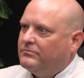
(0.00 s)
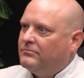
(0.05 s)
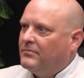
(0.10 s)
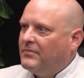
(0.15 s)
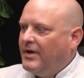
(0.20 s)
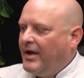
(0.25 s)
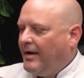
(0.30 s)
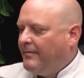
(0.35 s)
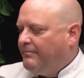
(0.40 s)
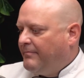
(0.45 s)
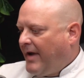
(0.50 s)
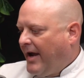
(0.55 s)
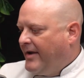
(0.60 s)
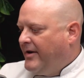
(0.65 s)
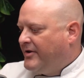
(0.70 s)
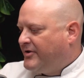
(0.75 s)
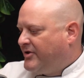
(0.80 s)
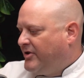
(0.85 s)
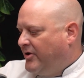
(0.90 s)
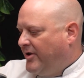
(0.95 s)
Yeah. I
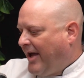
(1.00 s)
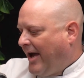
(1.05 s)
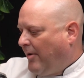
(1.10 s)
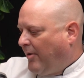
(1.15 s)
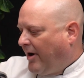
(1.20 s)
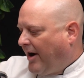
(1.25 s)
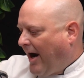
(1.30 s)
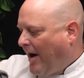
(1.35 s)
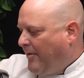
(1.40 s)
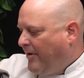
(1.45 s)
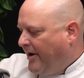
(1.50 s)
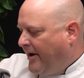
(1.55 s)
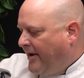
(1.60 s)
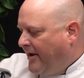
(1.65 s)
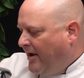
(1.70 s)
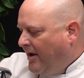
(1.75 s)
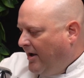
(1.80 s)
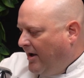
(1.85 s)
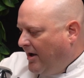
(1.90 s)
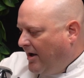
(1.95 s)
used to do that where I would,
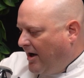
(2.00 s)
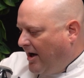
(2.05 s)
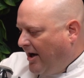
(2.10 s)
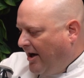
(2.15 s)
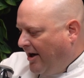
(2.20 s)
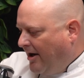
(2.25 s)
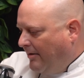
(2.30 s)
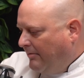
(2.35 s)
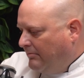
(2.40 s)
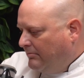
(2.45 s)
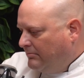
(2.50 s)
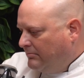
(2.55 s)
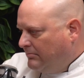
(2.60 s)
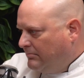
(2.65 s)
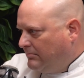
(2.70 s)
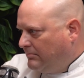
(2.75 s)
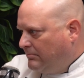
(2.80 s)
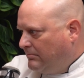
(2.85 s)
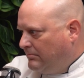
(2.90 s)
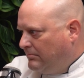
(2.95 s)
and
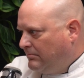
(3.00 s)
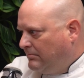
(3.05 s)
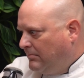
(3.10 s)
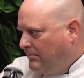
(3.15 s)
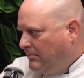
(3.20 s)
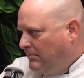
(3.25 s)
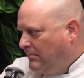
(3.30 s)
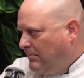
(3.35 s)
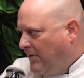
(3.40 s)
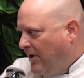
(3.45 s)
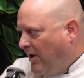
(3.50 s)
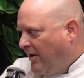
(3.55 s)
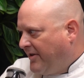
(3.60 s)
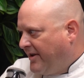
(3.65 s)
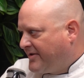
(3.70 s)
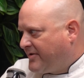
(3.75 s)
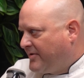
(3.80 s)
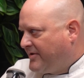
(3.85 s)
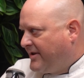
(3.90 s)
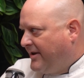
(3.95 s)
I
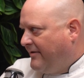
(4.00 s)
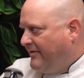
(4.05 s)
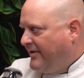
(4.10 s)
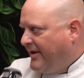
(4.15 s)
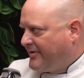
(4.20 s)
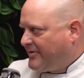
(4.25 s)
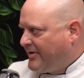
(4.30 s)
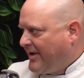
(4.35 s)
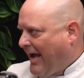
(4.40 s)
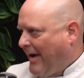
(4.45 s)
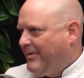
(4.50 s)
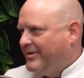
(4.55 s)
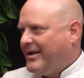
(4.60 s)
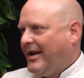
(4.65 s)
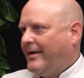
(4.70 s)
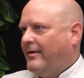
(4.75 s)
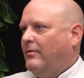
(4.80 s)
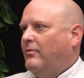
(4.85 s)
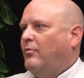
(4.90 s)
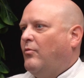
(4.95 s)
was
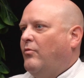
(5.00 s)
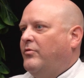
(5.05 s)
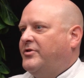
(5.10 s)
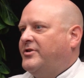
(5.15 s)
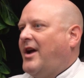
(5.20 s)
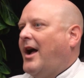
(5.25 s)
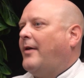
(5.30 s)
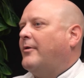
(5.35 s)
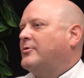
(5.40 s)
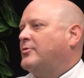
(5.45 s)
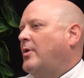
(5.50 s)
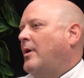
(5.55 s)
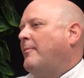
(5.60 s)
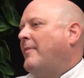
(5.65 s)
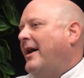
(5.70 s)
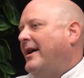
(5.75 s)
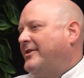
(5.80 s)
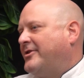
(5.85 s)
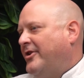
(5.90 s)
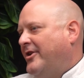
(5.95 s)
like, stock was one of
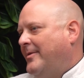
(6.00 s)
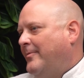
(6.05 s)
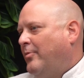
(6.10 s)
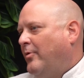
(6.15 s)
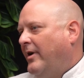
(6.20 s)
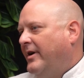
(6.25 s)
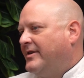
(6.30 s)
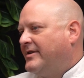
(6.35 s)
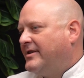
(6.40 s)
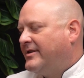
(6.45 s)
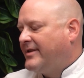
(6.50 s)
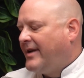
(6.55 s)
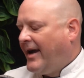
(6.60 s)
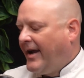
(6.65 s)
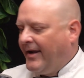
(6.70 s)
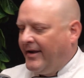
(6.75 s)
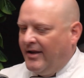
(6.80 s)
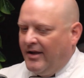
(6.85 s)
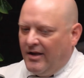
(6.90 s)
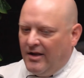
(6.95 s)
my turning points, because
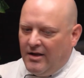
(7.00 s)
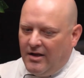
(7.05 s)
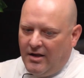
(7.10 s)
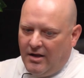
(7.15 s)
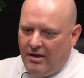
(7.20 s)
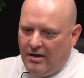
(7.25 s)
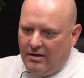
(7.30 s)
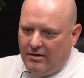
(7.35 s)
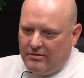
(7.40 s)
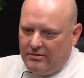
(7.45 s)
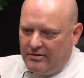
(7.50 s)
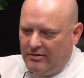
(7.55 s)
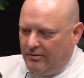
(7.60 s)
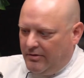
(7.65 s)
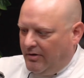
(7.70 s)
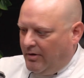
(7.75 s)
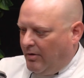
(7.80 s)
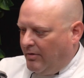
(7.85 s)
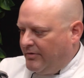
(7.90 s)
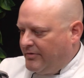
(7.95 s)
I,
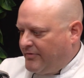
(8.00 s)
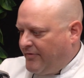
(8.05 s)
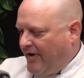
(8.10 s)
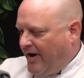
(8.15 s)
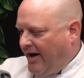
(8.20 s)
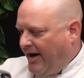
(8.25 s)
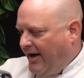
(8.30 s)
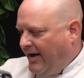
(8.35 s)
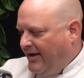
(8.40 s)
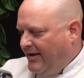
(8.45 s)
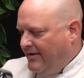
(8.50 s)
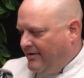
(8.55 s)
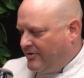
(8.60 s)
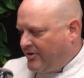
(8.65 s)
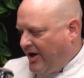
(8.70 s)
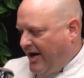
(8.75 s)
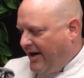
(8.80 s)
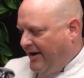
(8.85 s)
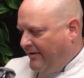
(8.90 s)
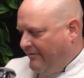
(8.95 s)
was
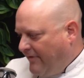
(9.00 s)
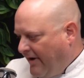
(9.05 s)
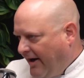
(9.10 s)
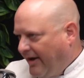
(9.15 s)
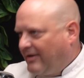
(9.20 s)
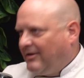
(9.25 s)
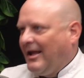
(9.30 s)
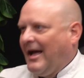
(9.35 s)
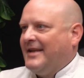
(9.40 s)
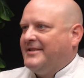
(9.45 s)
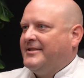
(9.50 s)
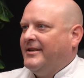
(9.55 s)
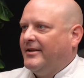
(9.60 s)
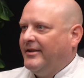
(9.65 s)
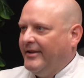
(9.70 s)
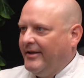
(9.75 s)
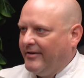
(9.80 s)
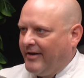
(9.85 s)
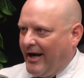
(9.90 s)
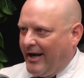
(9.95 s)
trained very
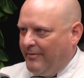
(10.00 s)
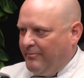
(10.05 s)
classically, right,